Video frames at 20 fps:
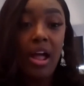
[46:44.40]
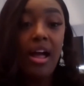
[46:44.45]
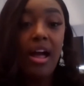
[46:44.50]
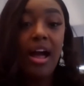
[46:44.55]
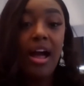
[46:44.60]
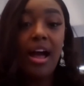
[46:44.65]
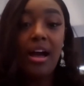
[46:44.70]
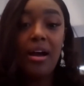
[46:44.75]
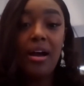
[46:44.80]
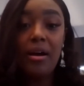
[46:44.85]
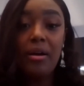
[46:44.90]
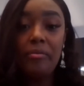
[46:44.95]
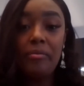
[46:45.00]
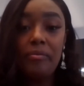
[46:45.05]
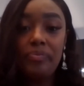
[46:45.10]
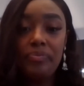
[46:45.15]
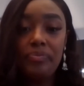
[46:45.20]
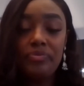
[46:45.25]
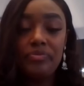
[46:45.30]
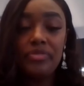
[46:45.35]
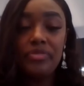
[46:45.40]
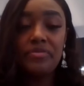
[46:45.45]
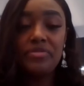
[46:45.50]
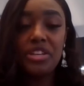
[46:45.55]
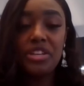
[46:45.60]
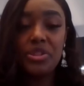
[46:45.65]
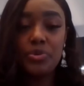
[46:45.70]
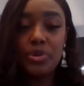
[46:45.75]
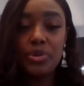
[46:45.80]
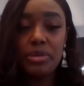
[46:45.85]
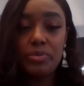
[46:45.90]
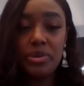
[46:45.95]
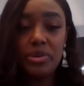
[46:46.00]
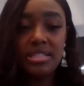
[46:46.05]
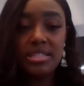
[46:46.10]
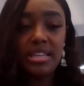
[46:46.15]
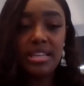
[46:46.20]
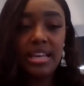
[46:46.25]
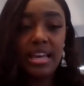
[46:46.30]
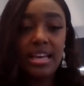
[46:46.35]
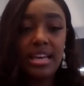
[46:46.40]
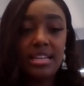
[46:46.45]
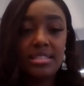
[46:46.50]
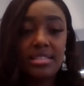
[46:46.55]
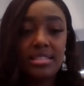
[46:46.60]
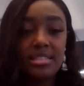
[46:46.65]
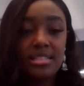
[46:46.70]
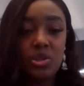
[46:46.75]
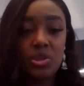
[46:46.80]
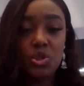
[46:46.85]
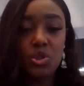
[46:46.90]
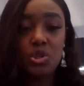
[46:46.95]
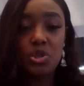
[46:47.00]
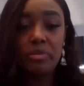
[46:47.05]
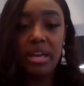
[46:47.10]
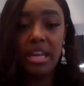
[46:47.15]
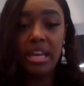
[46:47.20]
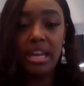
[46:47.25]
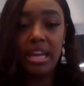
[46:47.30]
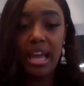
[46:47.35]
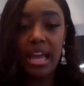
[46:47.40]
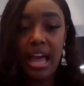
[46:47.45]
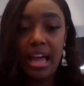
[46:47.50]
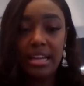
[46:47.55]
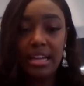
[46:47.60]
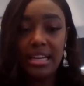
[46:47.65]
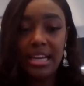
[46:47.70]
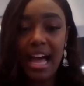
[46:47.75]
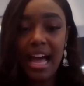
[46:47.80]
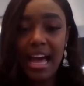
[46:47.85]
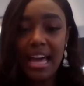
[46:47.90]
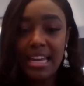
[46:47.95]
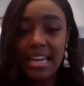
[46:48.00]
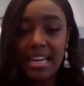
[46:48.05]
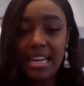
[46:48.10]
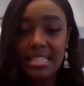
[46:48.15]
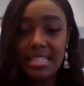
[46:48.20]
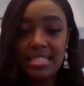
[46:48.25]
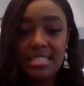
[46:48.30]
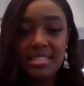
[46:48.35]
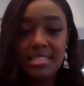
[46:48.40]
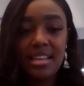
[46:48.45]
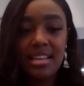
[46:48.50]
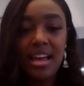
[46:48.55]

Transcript: 53% social media and guidance,